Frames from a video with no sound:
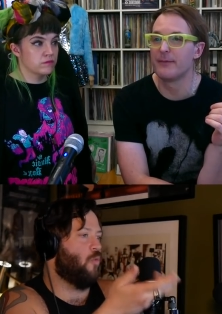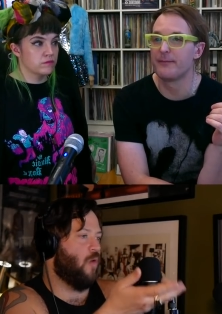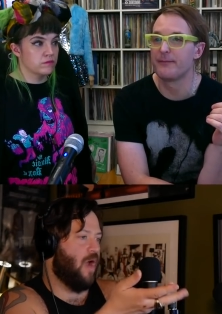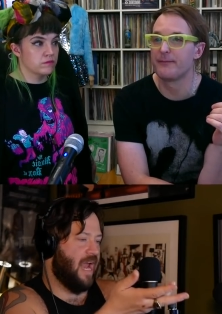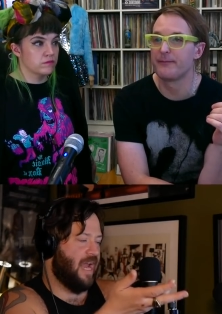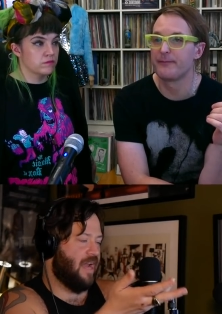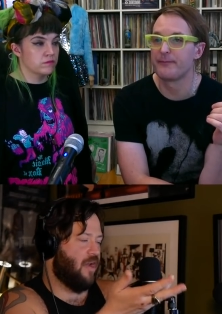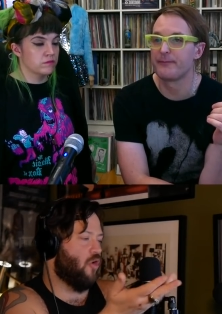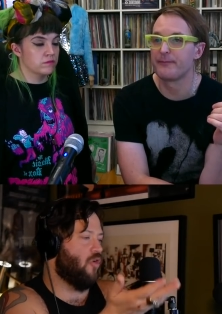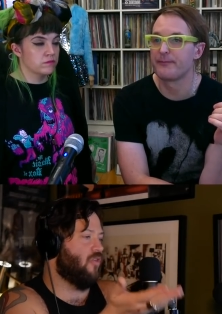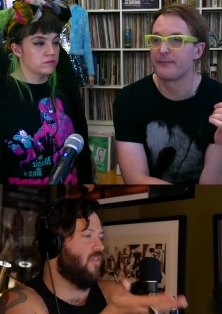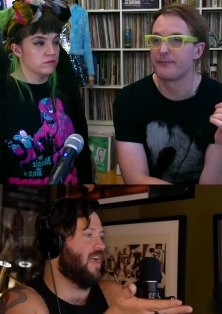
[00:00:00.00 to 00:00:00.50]

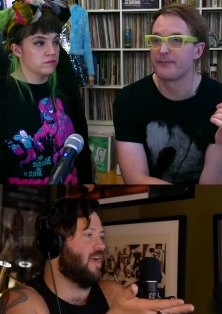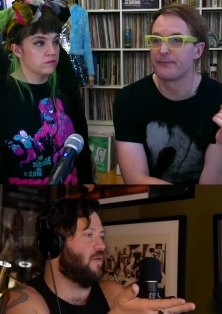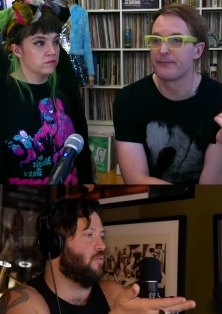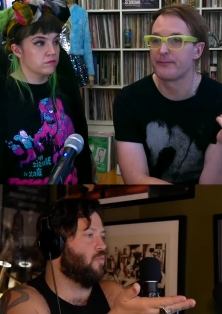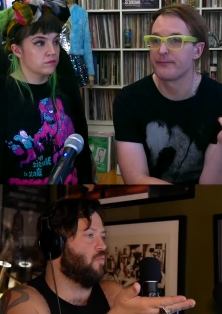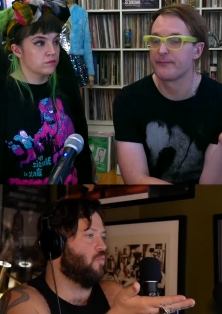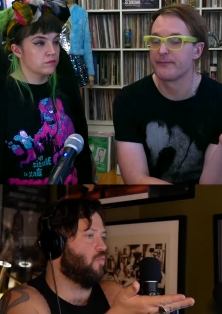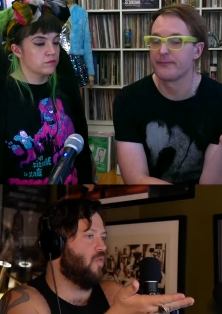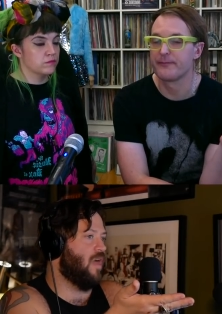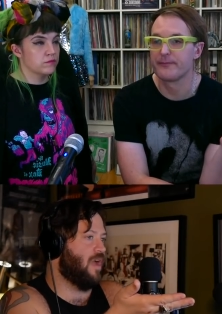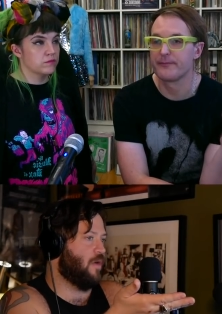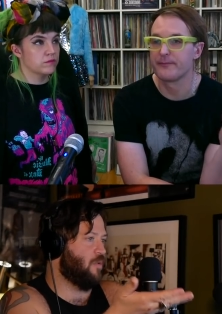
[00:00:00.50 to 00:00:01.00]
Speaker 1: right? Or like
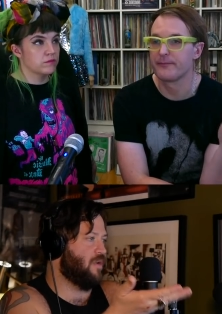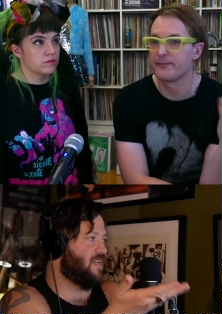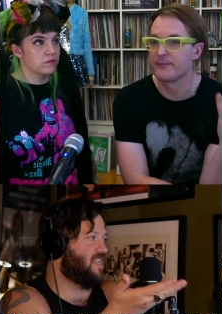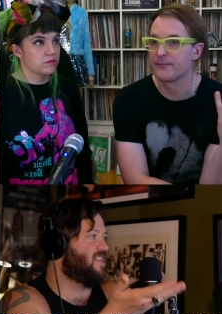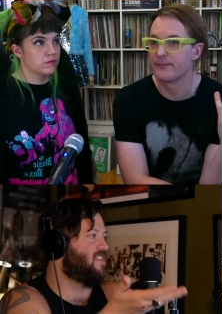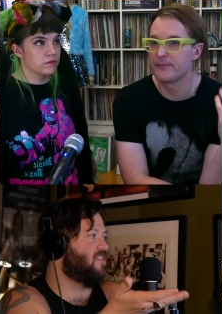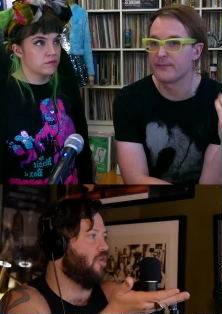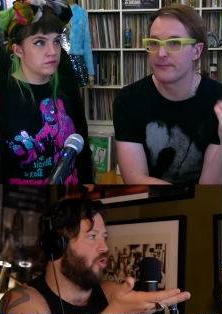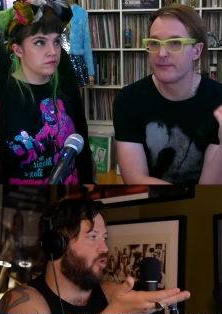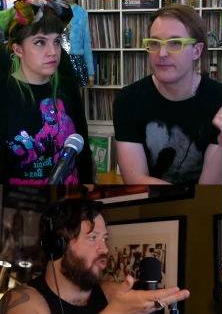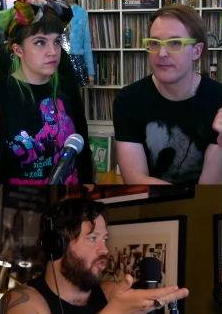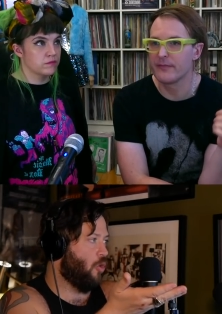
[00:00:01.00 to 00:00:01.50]
like with
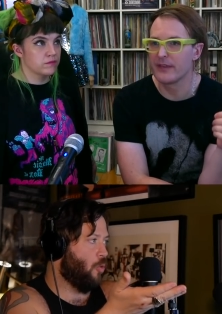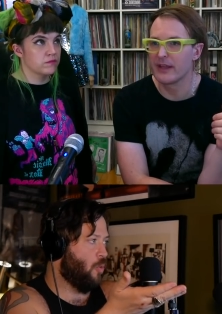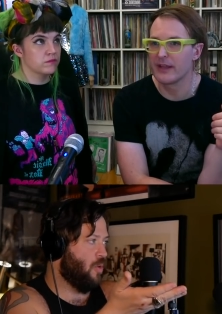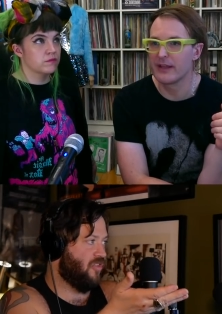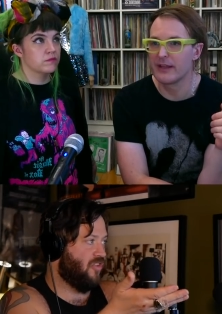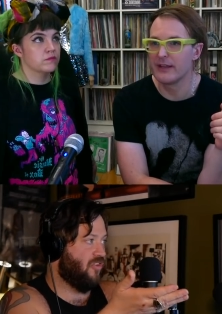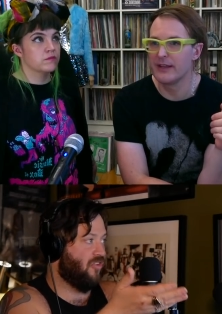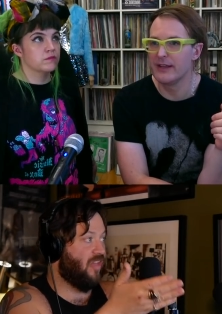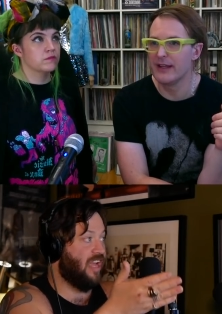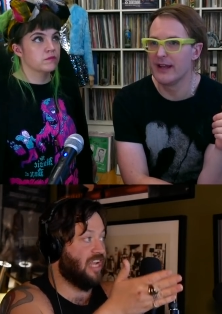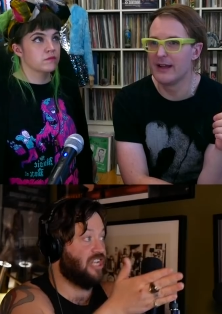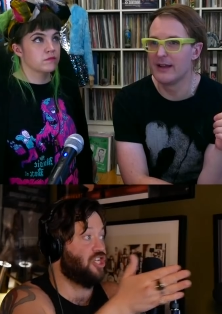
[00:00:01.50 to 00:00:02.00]
Solo, where they're yeah.